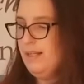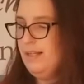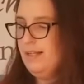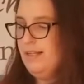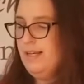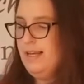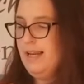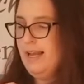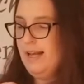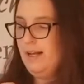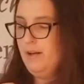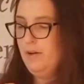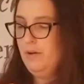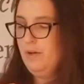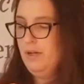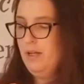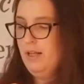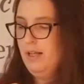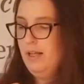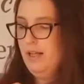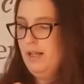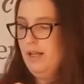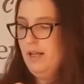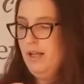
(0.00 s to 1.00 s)
Now,
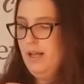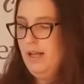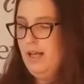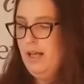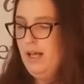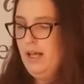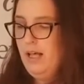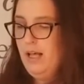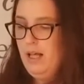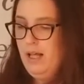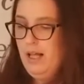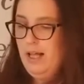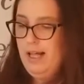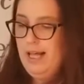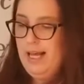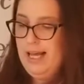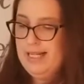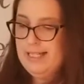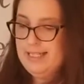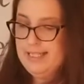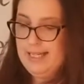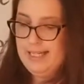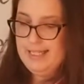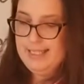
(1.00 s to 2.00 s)

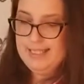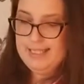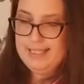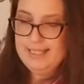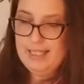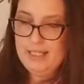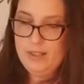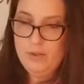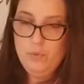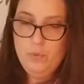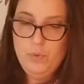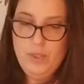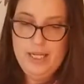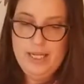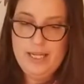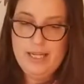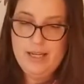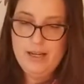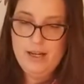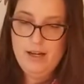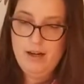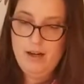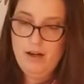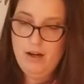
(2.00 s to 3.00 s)
as I said,
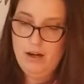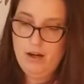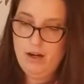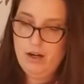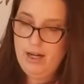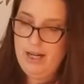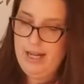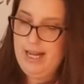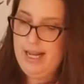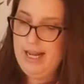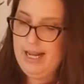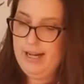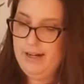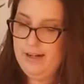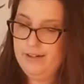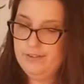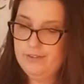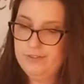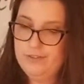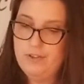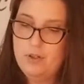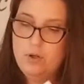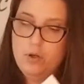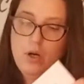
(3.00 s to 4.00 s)
we
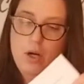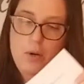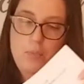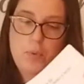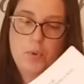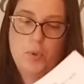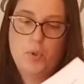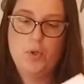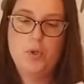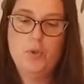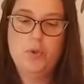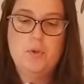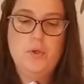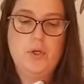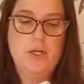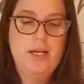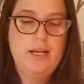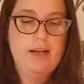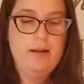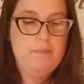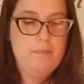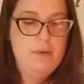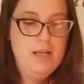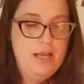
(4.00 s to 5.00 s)
have a
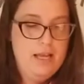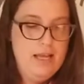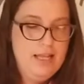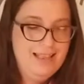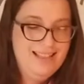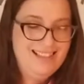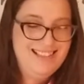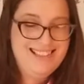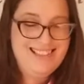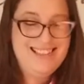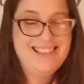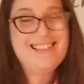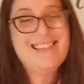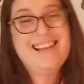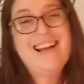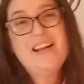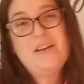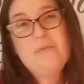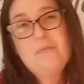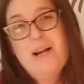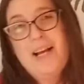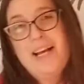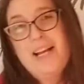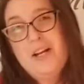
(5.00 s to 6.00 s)
program that's
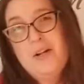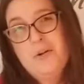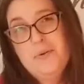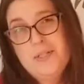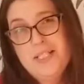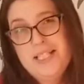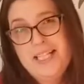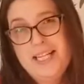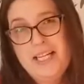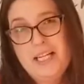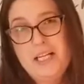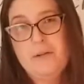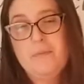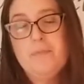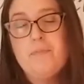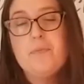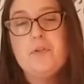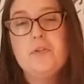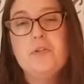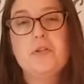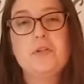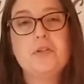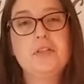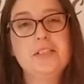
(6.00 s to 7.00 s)
designed by an OT.
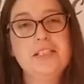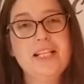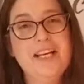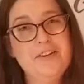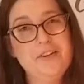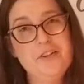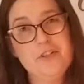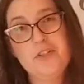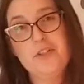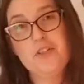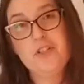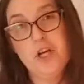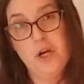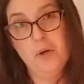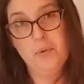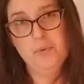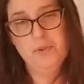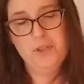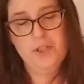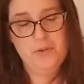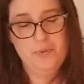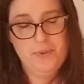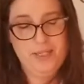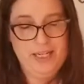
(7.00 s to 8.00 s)
So the letters
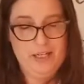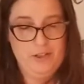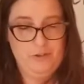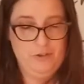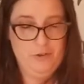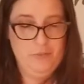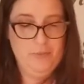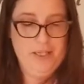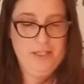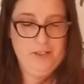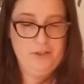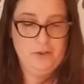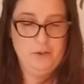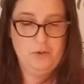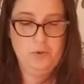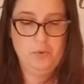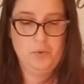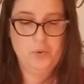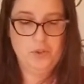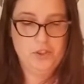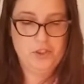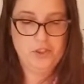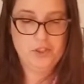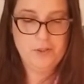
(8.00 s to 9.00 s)
don't go in alphabetical
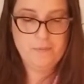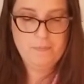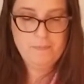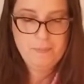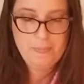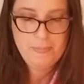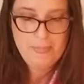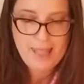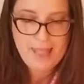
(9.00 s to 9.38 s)
order.